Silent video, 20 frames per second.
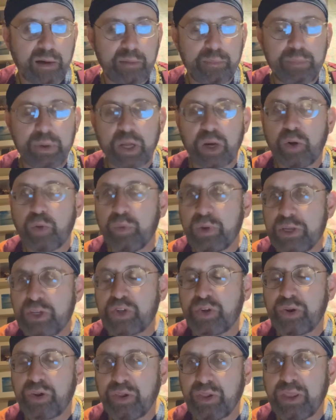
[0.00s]
But
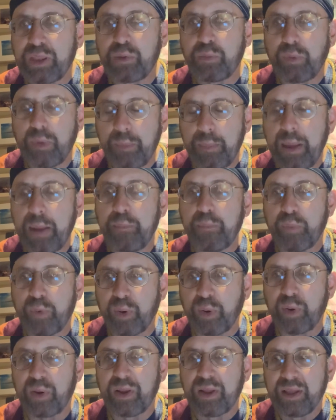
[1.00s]
originally,
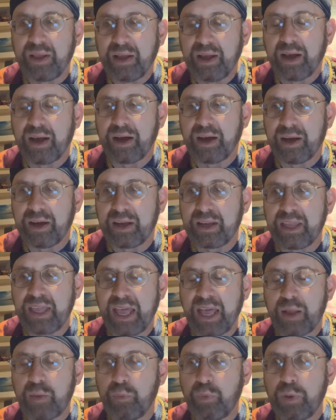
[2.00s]
remember,
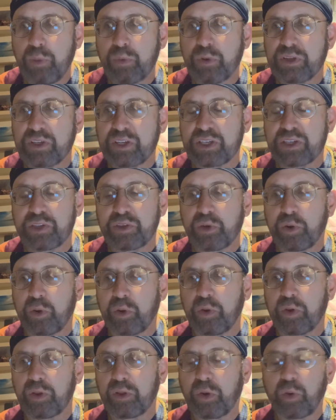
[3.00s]
again, we were just
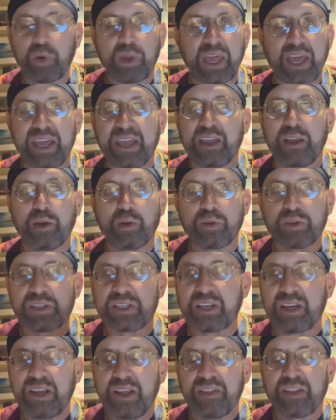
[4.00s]
told, okay,
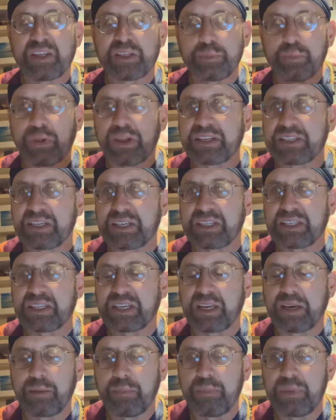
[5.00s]
here's, this blessing is
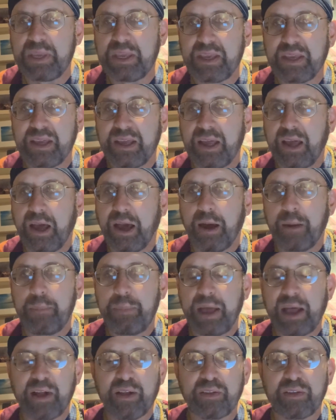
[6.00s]
going to be
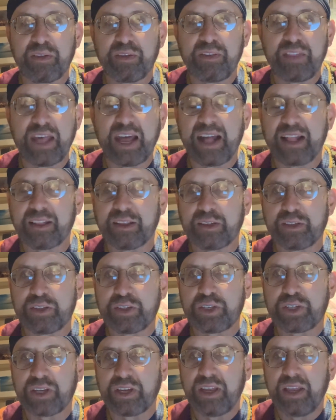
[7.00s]
about
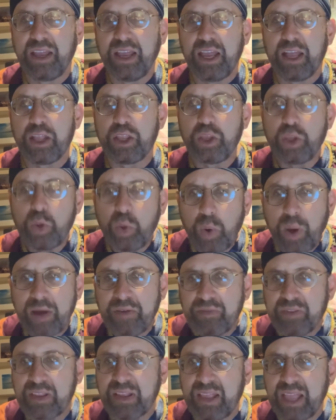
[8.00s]
knowledge, and you
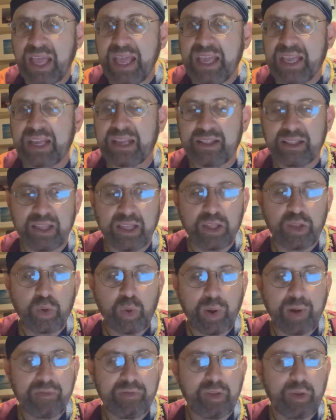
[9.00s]
have to take it and you
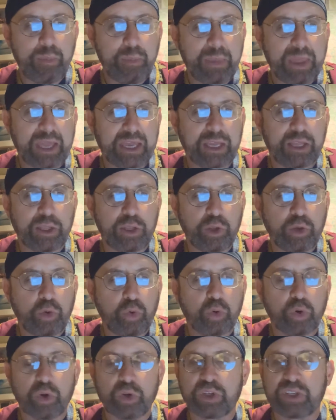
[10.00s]
have to make it
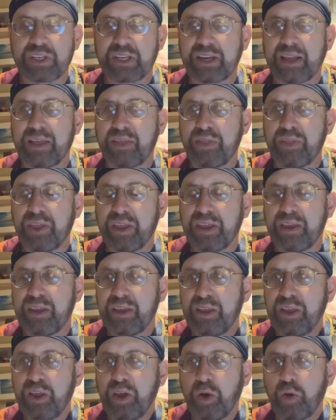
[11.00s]
yours. And I think
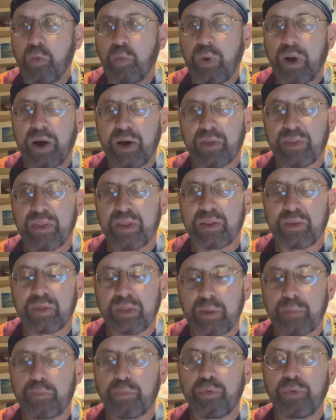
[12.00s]
while the
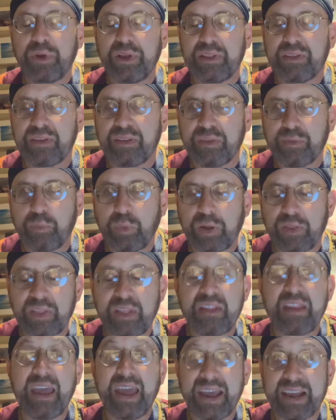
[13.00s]
print, while the
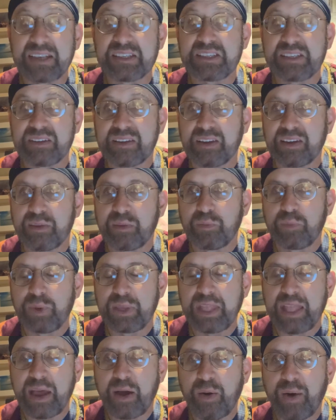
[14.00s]
text we
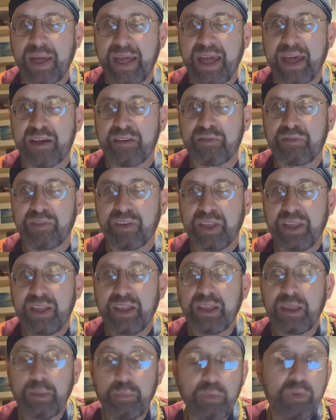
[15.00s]
now have
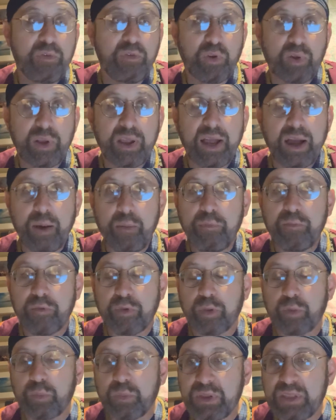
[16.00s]
can be very
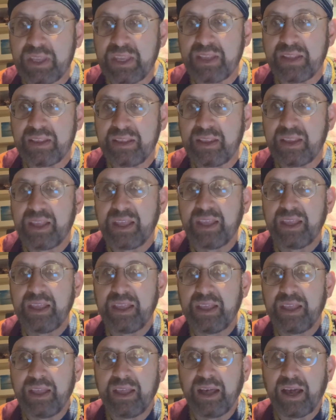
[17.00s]
helpful, and we need
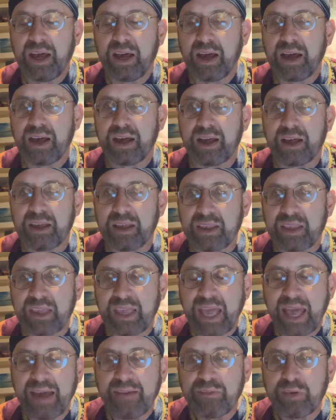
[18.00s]

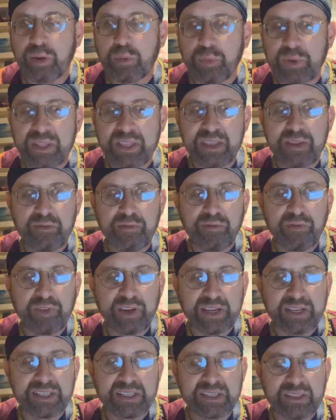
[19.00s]
keva, we need
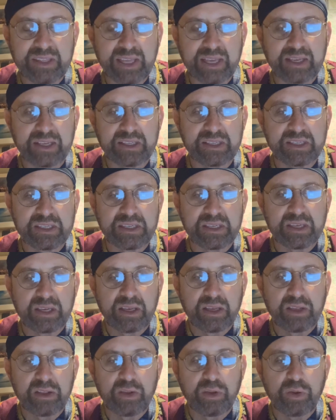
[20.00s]
fixed things
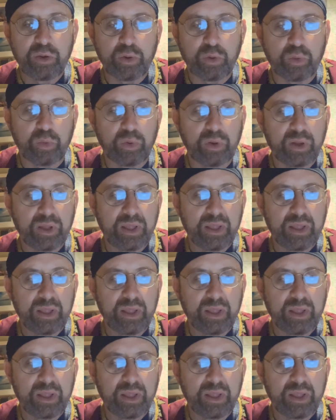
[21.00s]
too,